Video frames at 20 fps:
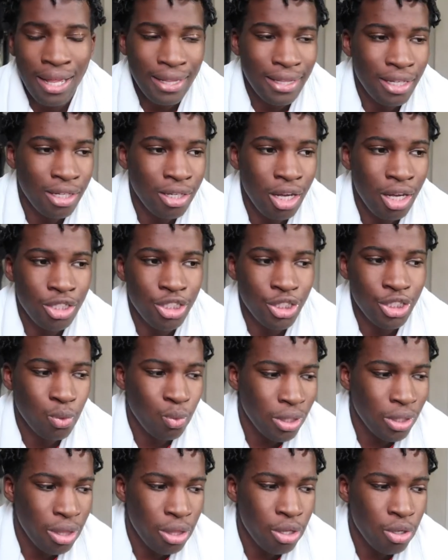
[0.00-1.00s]
They're not just
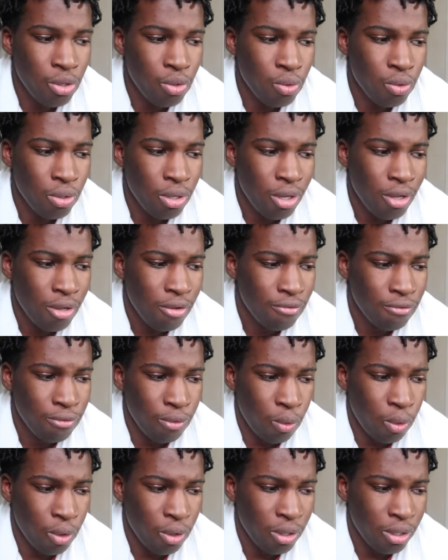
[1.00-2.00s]
with you
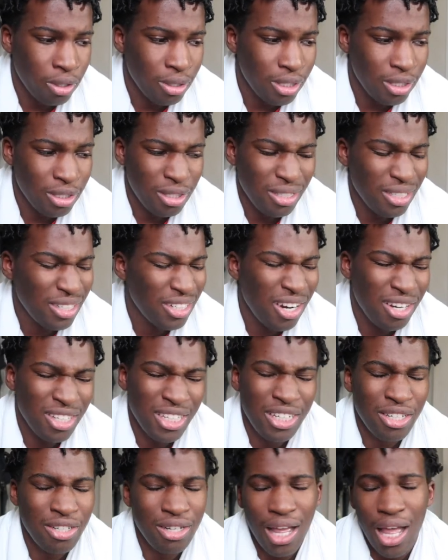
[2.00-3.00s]
for, they're not
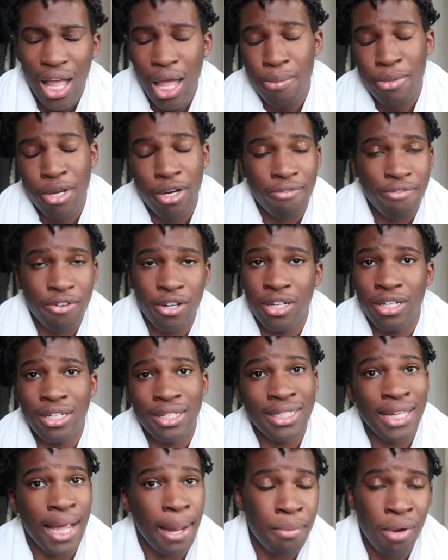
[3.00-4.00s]
here, I'm here for a
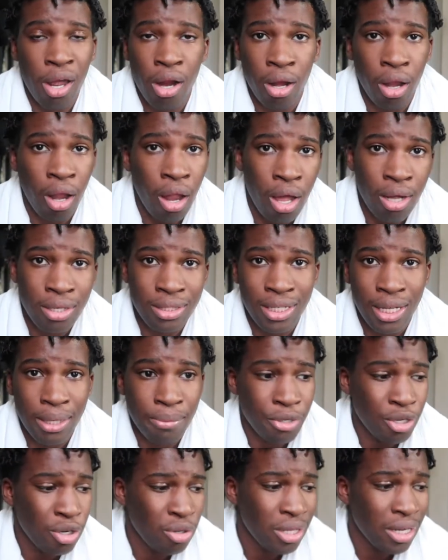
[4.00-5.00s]
good time, not a long time,
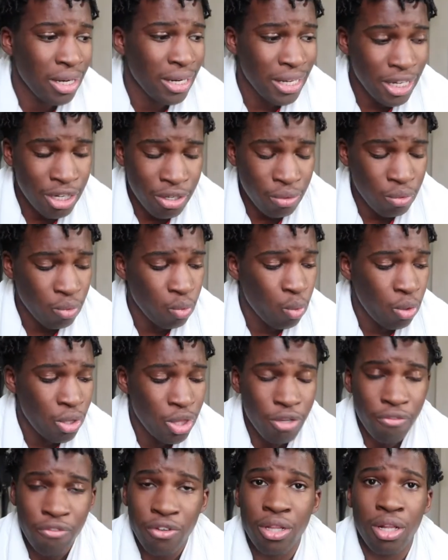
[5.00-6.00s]
you know? They're here with
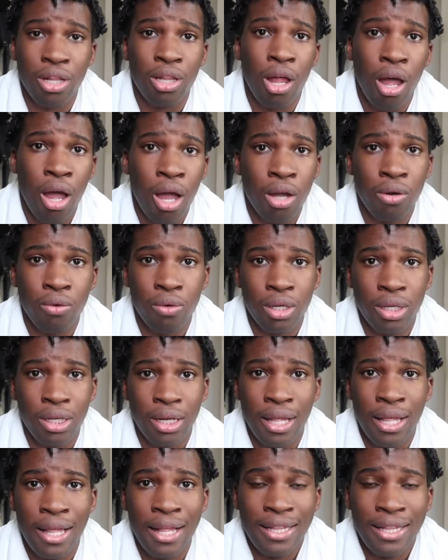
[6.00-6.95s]
you for the long run.